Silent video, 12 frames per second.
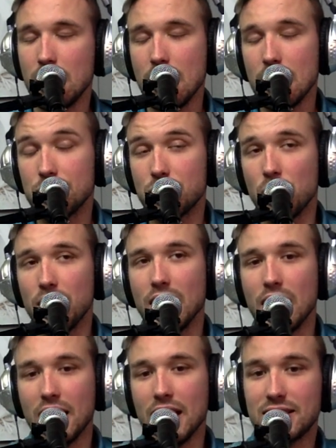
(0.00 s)
So
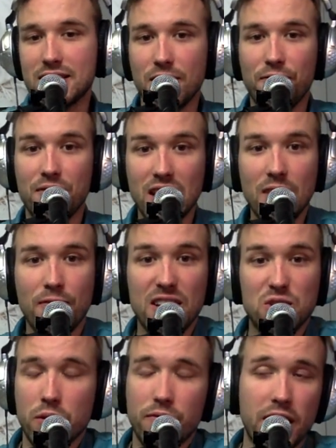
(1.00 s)
his
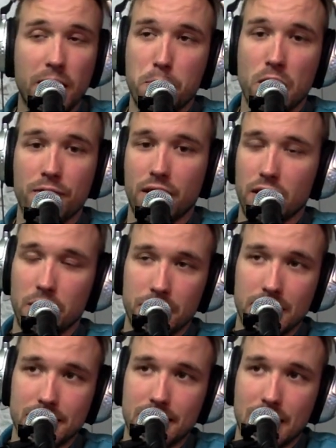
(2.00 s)
defense would fit in perfectly with
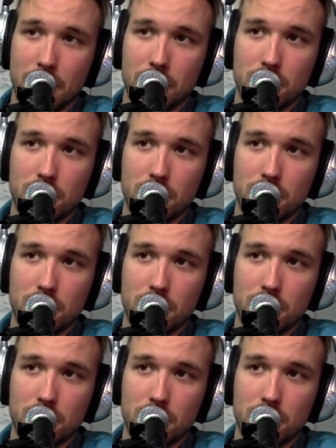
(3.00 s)
this team.